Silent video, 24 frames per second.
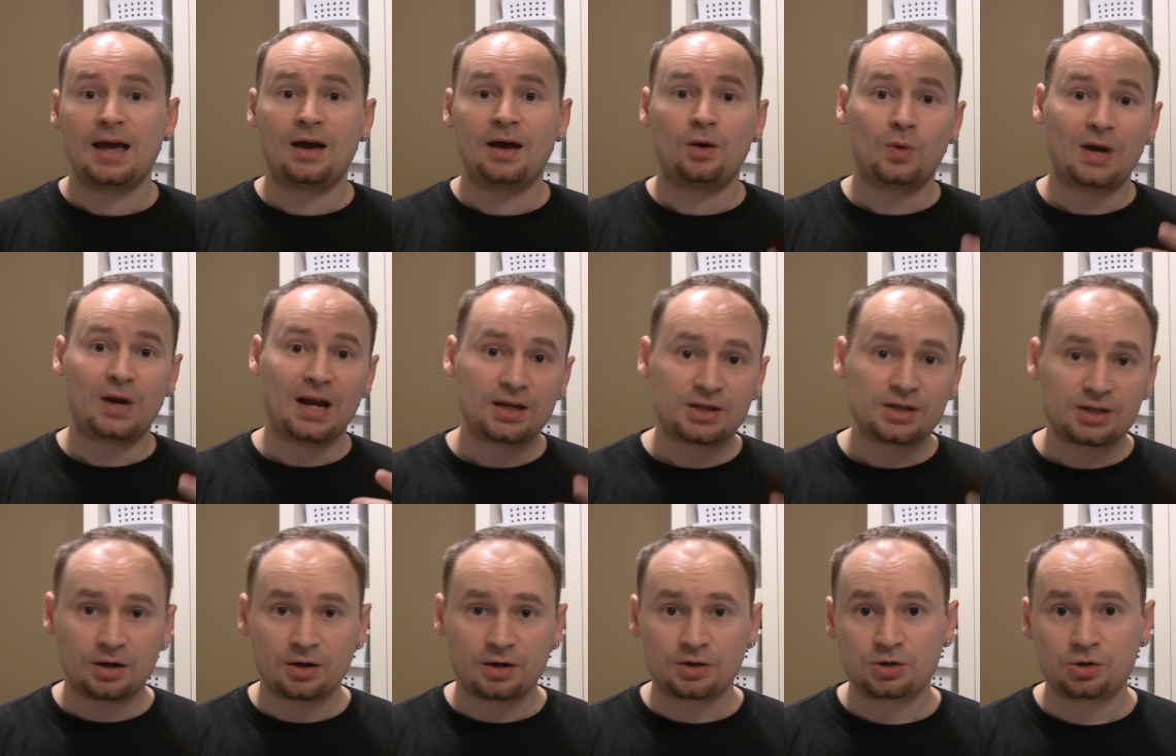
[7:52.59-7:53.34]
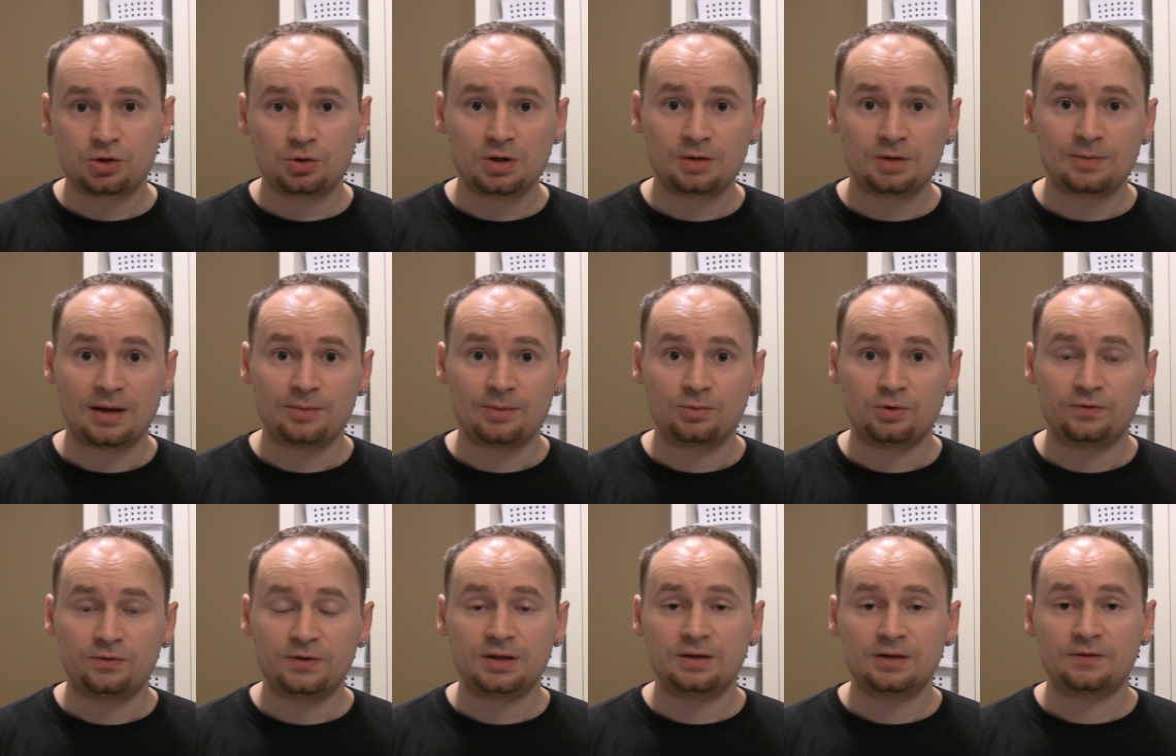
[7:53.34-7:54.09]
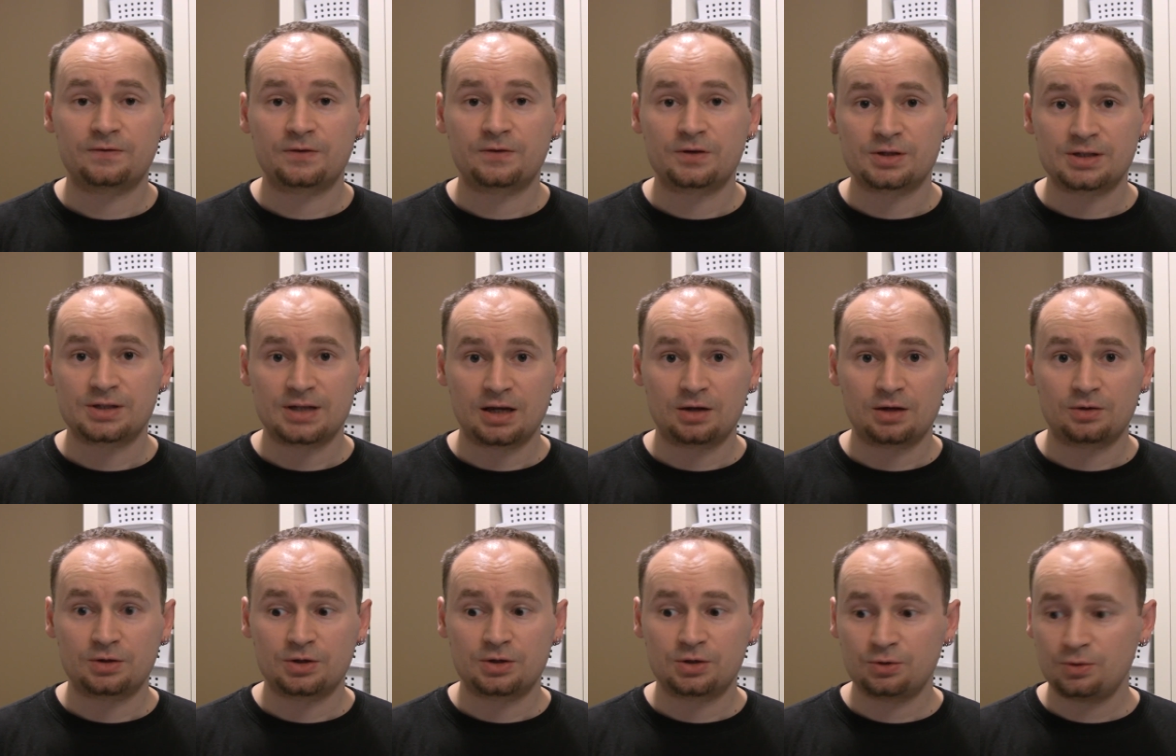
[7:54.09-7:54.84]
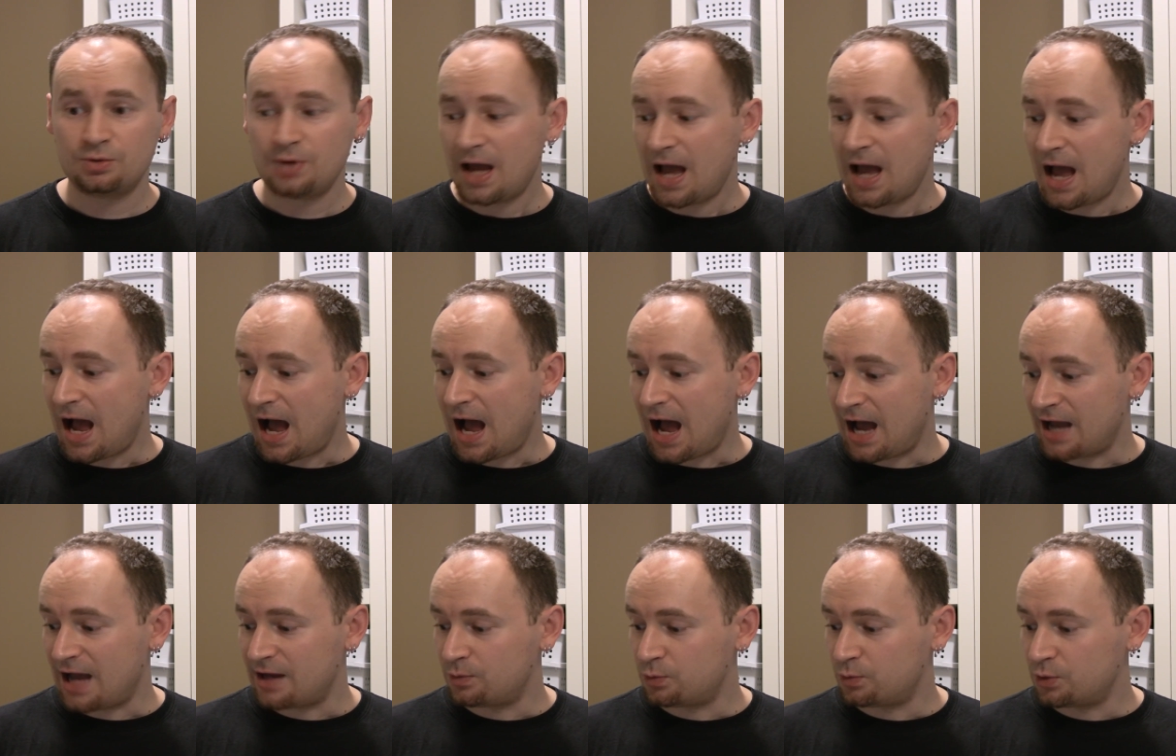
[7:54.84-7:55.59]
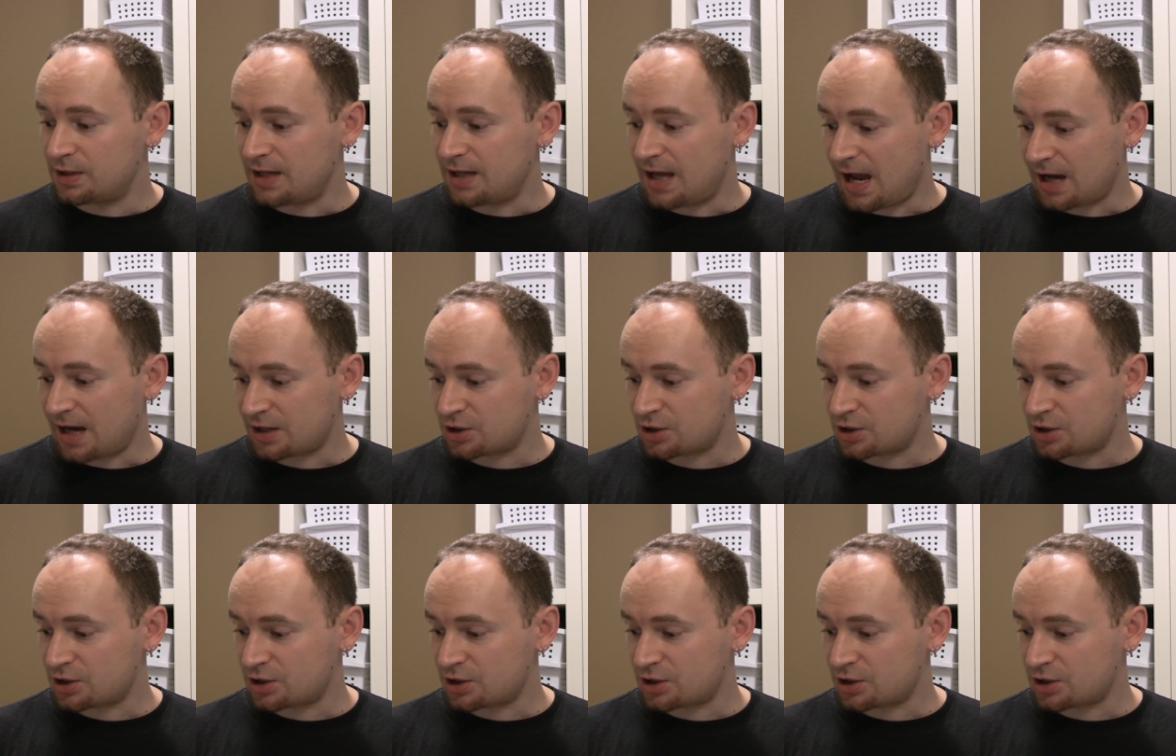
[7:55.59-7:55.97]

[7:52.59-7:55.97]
When I started shooting my movie the first day or 2, I would